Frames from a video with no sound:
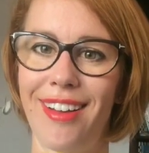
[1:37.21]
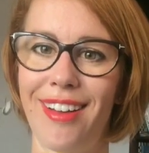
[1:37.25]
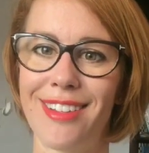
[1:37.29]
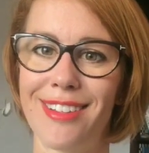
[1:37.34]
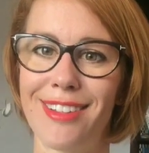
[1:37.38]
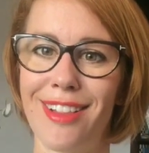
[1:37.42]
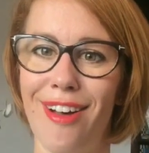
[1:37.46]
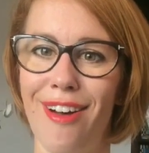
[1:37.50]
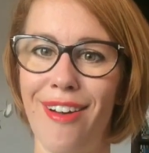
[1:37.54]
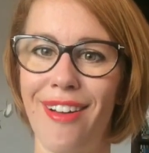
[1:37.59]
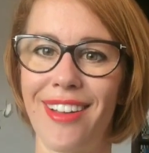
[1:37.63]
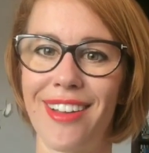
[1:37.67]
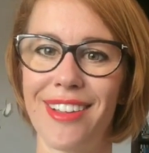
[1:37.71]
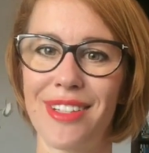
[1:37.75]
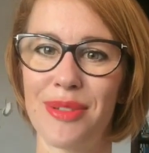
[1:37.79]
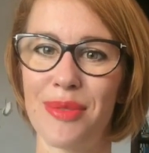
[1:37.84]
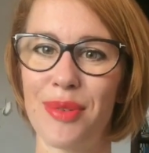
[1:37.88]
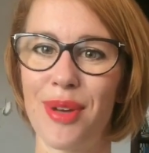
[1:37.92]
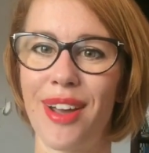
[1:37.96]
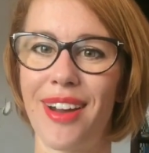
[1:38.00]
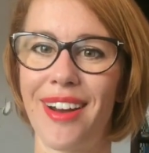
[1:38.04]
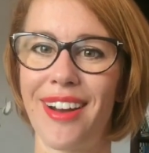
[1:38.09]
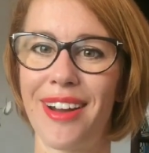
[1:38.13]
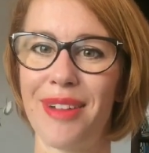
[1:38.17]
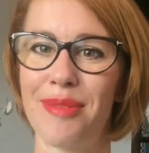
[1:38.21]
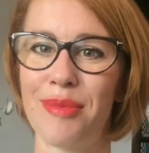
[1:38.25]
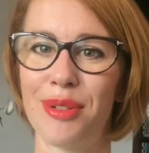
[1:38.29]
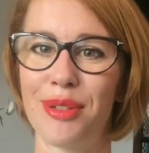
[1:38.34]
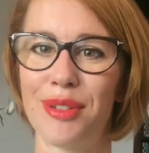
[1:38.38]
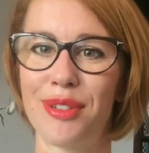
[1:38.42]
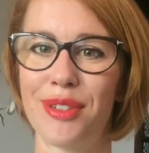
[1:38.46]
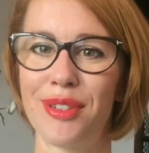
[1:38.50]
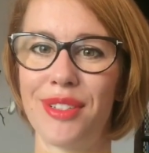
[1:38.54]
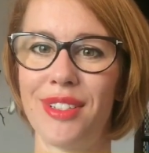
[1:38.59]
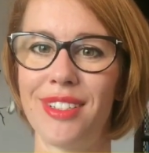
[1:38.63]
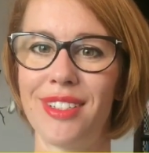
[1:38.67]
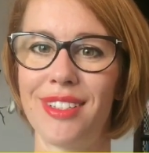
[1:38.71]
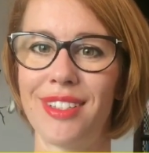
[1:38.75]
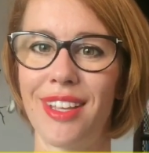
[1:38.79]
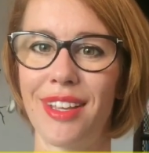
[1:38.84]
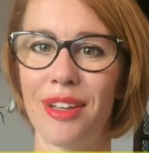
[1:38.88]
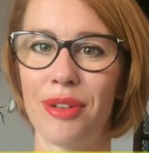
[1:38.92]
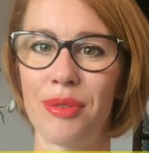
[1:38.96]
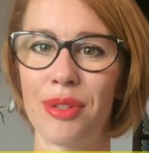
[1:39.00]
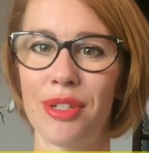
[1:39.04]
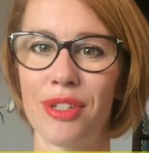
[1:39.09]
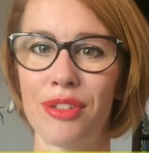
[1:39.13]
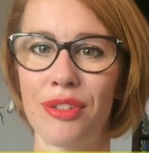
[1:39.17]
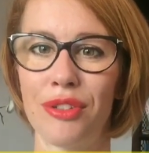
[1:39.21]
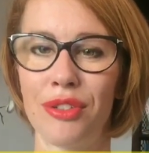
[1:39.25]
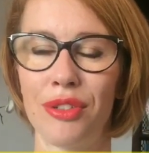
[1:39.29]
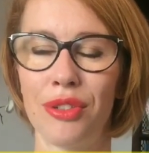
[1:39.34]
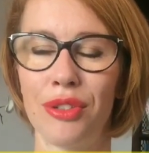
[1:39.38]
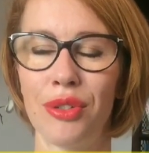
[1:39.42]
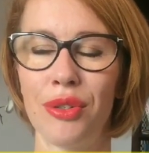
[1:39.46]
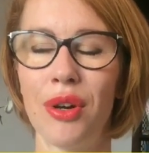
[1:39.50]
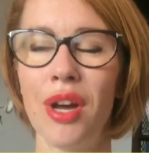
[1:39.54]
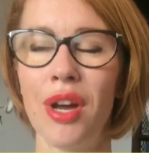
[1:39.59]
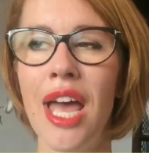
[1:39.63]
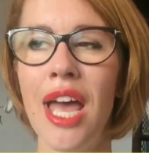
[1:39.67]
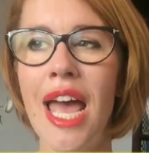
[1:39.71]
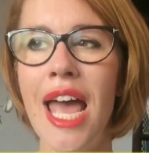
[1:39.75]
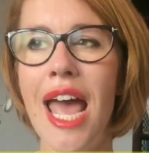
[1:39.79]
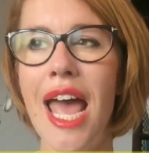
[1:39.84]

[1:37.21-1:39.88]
as long as we are able to distinguish the two.